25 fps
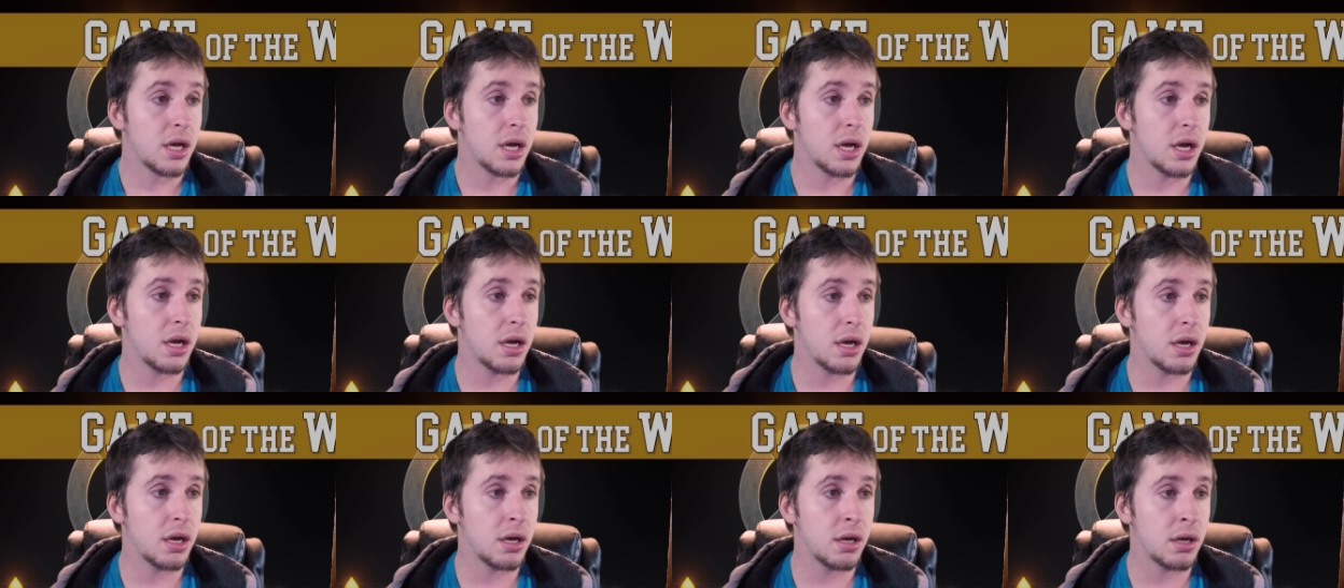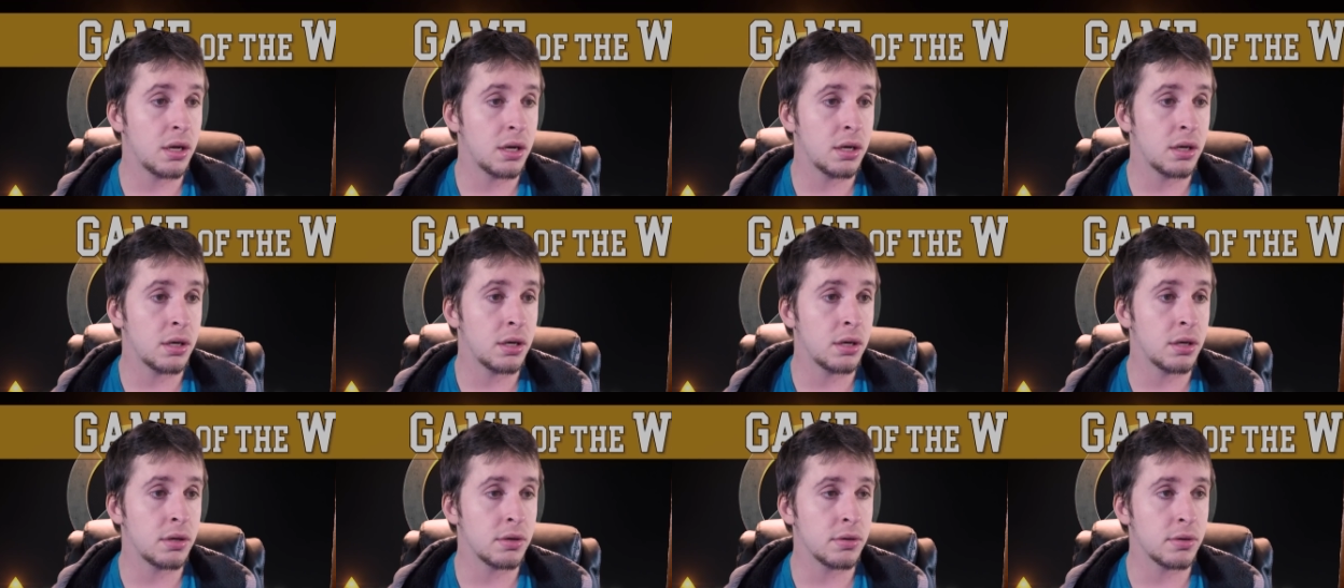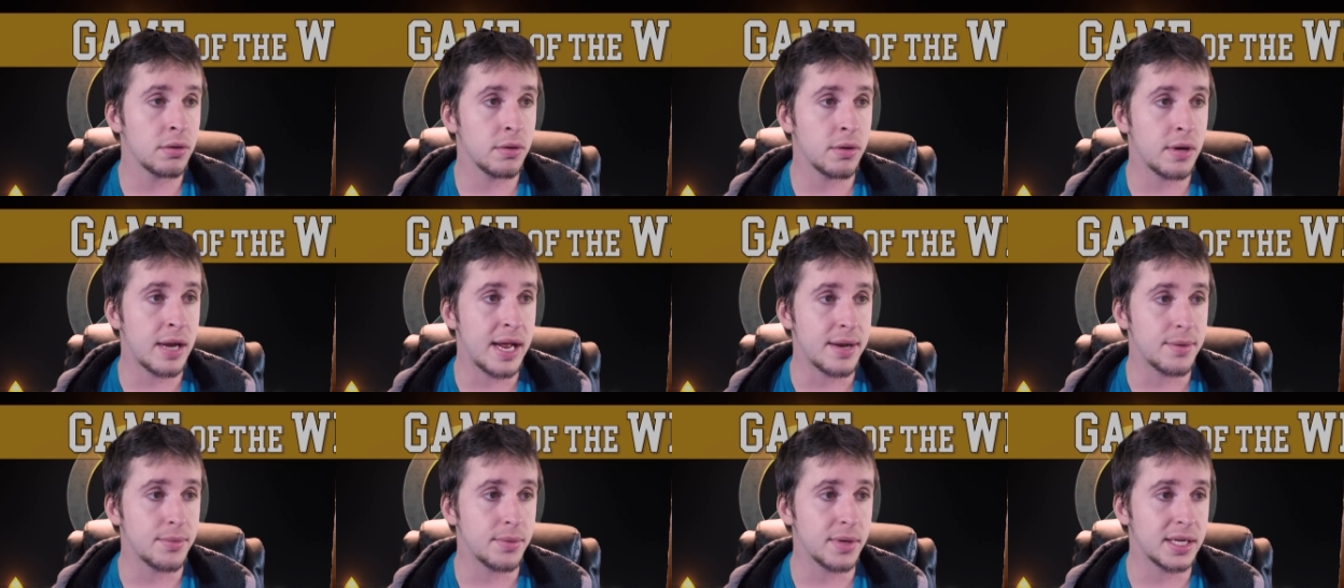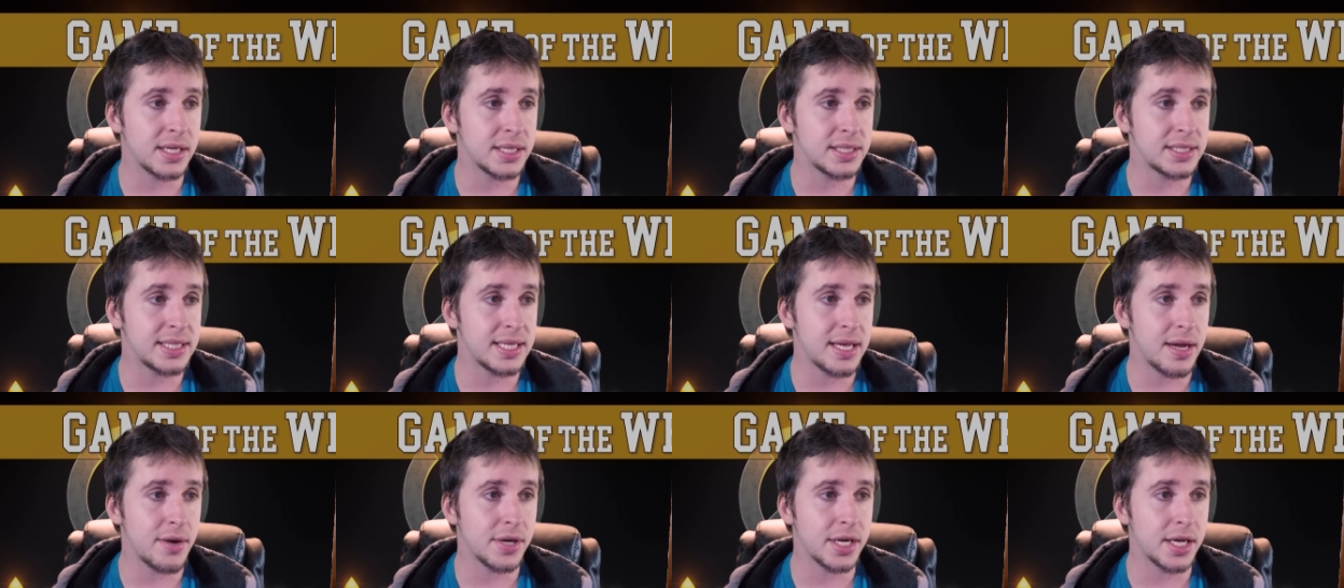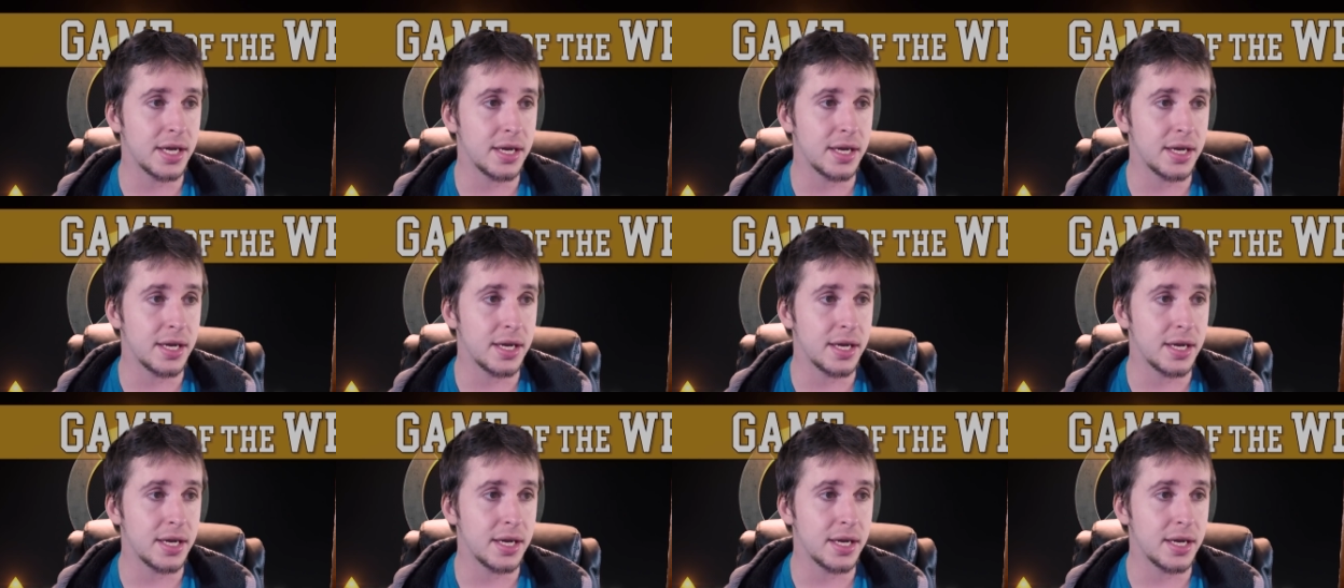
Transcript: Alright, we're going to see how it